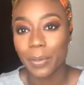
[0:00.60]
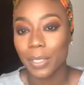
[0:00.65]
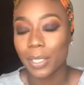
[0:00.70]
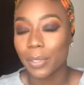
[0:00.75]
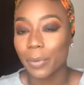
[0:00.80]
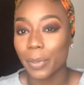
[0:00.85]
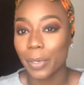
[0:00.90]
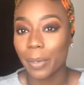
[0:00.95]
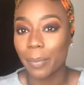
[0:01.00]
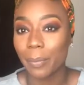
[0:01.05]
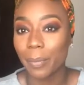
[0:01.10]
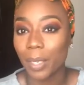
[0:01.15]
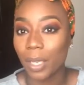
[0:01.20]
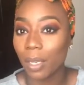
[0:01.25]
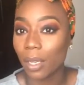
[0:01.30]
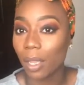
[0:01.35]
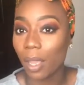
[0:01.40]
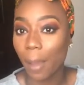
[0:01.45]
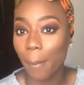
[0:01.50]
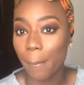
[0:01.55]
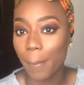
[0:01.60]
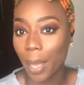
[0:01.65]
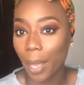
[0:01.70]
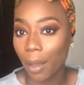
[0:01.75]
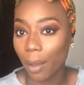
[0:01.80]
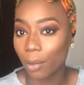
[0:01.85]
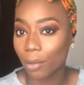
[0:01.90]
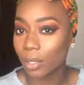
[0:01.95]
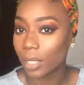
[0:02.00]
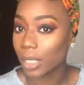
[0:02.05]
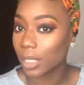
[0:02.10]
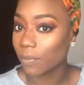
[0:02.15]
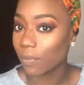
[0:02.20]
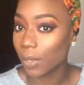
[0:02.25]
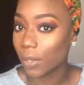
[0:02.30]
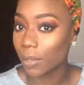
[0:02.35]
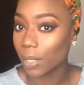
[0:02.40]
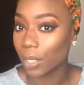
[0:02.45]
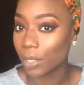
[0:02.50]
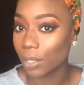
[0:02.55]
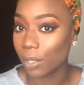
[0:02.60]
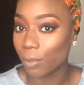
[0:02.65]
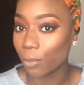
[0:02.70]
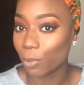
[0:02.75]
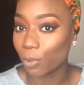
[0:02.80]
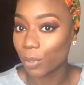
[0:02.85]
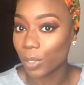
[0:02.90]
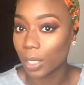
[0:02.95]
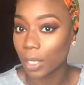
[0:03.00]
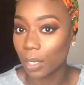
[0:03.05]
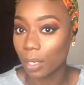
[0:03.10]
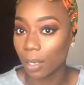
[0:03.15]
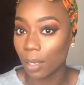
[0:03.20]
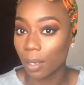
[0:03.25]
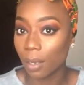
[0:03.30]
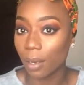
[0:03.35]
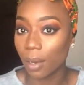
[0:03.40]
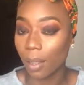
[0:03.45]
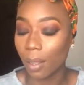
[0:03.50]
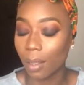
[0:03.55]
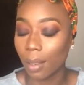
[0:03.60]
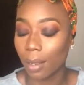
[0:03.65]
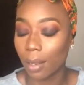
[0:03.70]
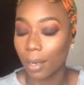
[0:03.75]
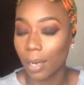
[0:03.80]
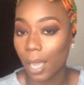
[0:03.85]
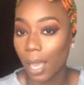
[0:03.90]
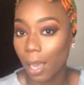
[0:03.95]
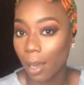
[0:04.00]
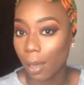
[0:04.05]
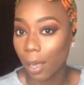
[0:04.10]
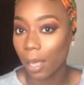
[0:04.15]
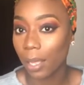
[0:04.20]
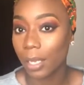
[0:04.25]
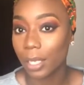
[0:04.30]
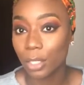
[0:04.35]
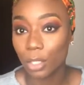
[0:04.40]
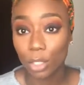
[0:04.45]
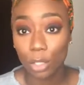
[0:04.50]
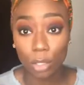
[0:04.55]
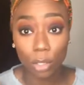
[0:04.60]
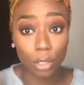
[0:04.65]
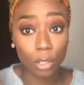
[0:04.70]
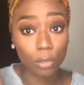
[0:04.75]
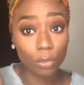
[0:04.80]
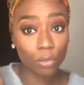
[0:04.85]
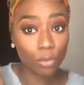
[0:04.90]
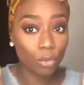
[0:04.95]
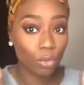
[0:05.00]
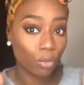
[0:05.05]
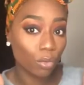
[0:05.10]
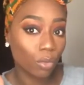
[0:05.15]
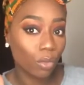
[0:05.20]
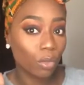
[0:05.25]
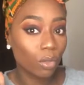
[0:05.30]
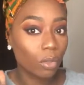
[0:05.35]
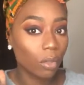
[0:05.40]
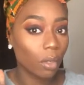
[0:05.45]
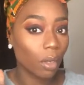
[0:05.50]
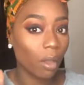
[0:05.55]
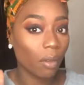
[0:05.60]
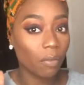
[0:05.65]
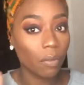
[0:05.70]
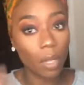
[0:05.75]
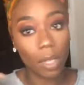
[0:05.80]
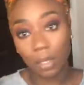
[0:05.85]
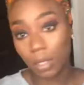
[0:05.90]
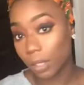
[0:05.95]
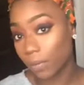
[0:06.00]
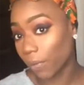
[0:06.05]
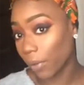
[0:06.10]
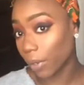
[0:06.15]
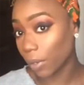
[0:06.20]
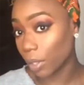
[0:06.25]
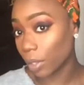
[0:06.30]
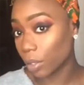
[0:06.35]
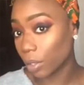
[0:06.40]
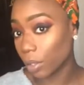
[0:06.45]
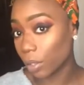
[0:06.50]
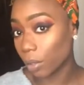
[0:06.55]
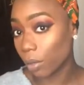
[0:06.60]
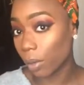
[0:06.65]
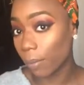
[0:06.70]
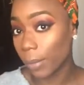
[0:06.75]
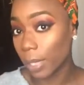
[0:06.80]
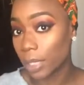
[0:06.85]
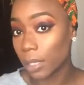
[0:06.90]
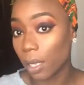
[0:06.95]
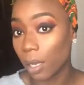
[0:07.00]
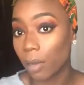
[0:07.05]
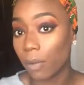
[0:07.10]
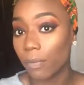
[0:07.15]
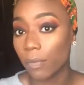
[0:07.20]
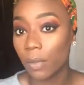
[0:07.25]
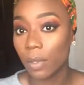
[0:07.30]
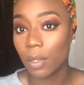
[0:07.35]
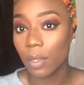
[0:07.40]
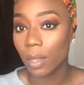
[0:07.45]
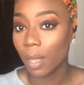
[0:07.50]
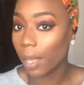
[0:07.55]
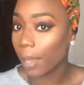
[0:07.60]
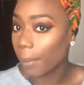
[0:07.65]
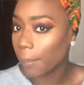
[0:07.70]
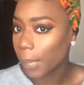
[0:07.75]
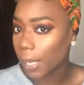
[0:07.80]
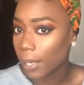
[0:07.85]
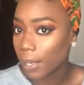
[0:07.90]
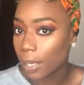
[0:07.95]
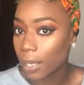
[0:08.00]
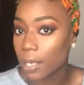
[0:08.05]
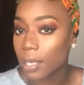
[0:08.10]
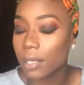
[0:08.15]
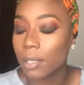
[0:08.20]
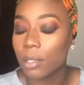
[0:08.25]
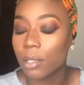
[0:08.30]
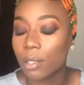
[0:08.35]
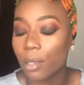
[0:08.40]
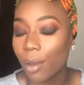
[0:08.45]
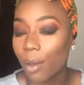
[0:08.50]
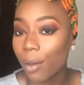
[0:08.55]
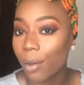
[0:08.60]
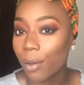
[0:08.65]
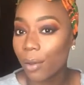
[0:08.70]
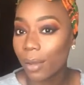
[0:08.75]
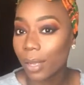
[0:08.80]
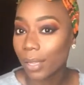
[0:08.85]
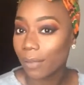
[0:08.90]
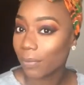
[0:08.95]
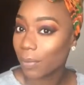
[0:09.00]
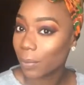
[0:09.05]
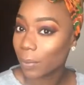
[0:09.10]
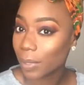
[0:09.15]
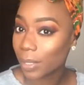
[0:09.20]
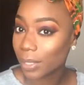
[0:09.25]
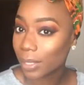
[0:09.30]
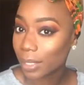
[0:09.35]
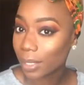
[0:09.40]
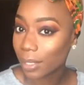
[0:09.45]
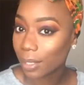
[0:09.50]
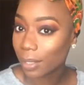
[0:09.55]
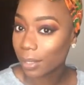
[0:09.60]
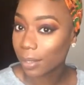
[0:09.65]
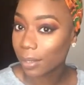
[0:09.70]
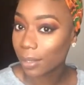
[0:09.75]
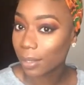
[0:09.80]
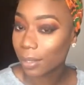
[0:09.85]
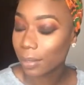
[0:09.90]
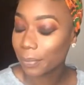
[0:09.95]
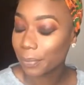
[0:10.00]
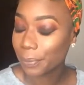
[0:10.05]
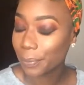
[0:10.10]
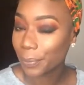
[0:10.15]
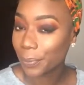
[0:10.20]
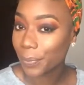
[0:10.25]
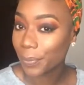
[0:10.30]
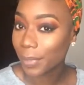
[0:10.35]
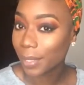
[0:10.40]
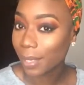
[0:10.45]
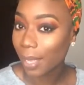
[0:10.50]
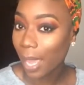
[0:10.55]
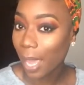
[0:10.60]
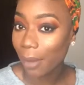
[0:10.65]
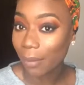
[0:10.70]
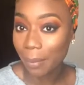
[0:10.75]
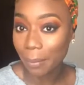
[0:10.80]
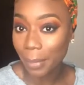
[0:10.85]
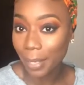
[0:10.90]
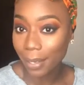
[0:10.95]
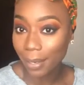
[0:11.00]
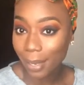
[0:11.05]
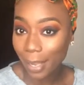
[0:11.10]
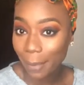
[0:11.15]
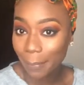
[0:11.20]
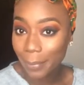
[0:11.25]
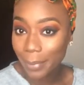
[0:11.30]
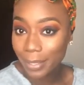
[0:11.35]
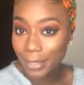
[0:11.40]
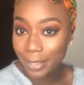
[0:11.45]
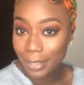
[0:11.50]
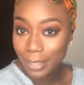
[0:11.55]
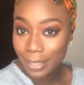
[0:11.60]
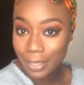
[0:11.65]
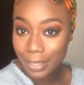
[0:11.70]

is going to be about just foundation routine and how I achieve flawless foundation on myself and my clients. So if you want to see how I make it happen,